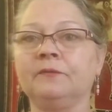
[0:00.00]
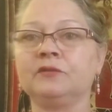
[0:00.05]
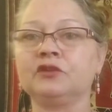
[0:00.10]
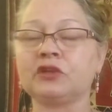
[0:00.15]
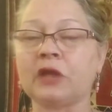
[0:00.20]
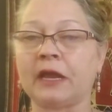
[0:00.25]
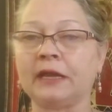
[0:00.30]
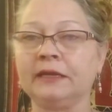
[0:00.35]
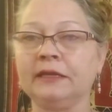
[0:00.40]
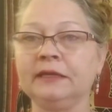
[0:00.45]

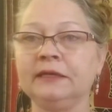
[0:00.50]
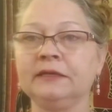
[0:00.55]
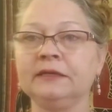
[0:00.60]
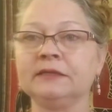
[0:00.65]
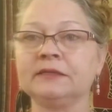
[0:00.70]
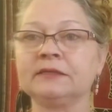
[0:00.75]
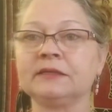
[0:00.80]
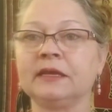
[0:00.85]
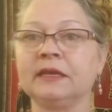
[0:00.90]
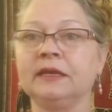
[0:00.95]

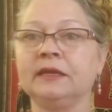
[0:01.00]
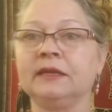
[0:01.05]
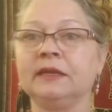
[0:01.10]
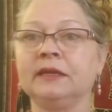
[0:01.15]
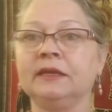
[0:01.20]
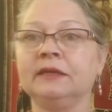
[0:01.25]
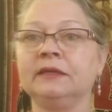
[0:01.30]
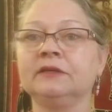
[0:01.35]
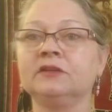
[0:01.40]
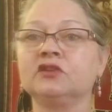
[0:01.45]
Chinese, it
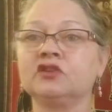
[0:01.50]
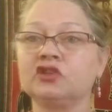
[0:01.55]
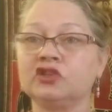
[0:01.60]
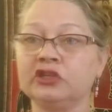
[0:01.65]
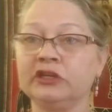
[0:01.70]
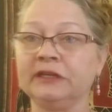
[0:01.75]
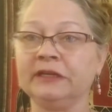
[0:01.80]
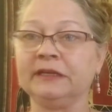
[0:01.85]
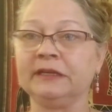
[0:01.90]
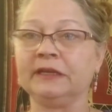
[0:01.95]
is
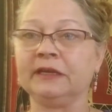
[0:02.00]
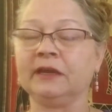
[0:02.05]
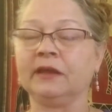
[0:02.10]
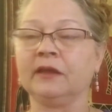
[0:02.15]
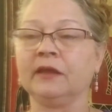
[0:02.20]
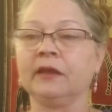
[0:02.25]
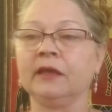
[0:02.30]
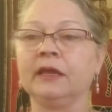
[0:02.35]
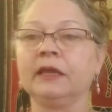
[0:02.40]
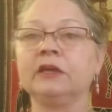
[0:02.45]
qi.
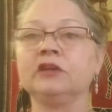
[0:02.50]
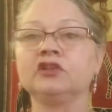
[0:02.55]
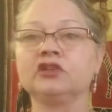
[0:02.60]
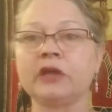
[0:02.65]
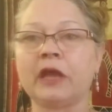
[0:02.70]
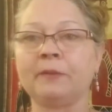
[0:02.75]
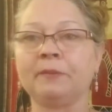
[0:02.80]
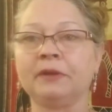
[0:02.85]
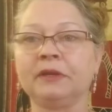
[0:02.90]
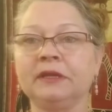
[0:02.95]
In
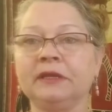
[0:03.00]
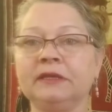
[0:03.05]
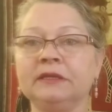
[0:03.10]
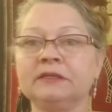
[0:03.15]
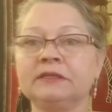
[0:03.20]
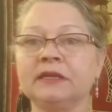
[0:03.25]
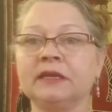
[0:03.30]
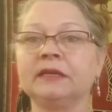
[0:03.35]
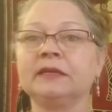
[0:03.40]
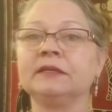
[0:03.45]

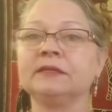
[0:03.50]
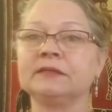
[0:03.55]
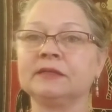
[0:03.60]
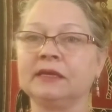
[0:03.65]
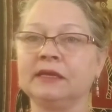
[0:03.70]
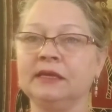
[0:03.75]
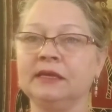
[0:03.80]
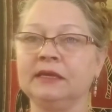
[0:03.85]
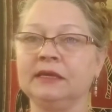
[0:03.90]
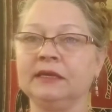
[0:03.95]
Japanese, it is
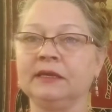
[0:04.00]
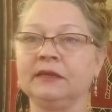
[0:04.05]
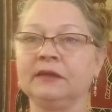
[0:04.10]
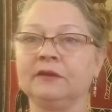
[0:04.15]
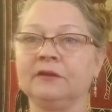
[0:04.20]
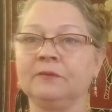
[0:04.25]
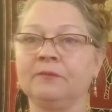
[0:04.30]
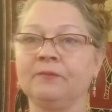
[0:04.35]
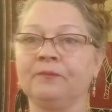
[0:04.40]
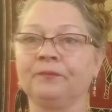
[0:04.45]

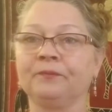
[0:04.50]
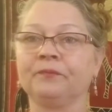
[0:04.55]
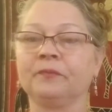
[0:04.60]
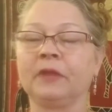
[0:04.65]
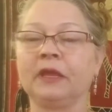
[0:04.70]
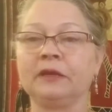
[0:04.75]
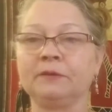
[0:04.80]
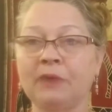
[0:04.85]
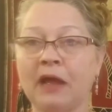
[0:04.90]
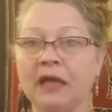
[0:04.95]
ki.
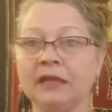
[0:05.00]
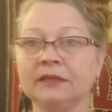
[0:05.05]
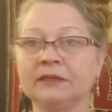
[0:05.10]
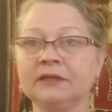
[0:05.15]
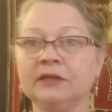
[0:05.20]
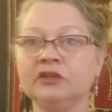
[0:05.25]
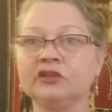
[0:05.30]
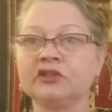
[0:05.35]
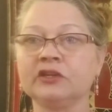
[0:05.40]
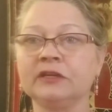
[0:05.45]
In
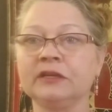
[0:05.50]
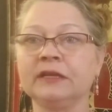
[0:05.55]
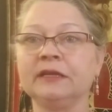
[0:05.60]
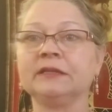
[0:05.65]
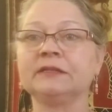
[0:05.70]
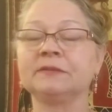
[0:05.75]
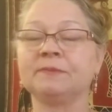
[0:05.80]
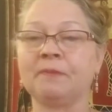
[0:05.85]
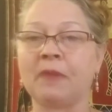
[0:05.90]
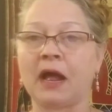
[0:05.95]
Polynesian,
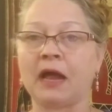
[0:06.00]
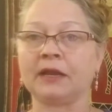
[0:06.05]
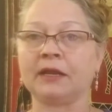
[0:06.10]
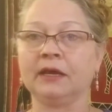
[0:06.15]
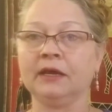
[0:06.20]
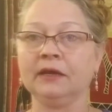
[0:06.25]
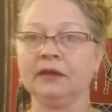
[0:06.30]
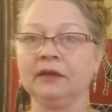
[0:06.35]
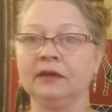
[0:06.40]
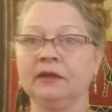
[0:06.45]
it's
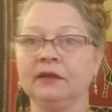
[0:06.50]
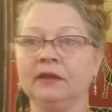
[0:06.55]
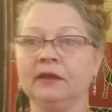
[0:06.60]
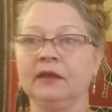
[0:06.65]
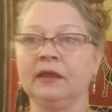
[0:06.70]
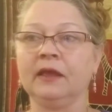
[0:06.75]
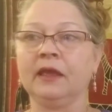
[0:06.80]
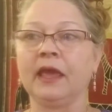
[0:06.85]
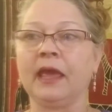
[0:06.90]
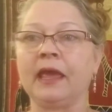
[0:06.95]
mana.
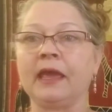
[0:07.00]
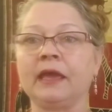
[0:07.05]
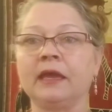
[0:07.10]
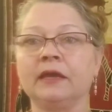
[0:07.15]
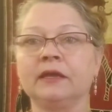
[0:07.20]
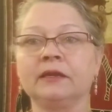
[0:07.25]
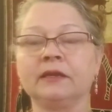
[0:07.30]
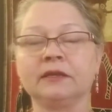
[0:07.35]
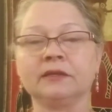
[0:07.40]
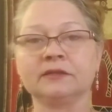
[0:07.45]

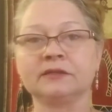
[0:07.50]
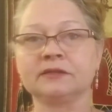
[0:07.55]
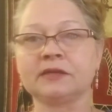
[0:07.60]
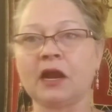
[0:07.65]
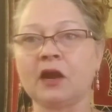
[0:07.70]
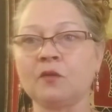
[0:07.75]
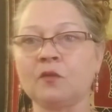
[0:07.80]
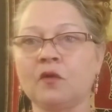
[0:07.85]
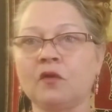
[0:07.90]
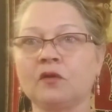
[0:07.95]
And in
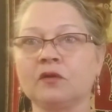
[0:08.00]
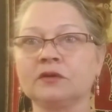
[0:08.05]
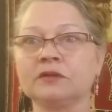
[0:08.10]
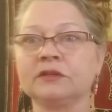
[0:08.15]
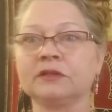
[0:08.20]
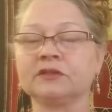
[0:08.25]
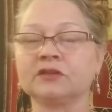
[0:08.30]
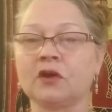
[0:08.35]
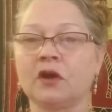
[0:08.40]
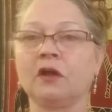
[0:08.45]
Star
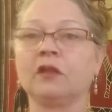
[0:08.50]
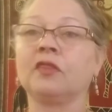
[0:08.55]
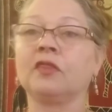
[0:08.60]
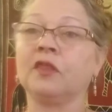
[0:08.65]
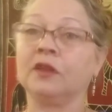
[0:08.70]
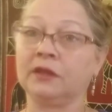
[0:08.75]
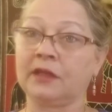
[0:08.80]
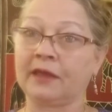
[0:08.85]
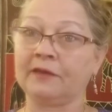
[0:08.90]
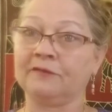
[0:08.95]
Wars, it's called
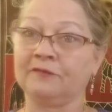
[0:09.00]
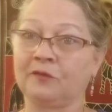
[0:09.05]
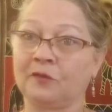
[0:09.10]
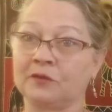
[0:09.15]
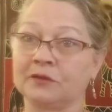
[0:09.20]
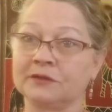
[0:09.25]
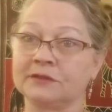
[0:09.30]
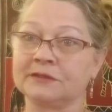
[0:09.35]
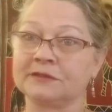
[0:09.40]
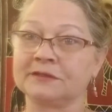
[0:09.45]
the life
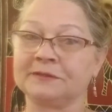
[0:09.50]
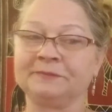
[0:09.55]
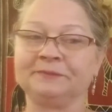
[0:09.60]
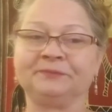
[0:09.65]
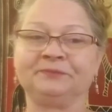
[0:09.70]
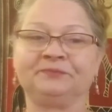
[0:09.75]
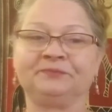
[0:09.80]
force.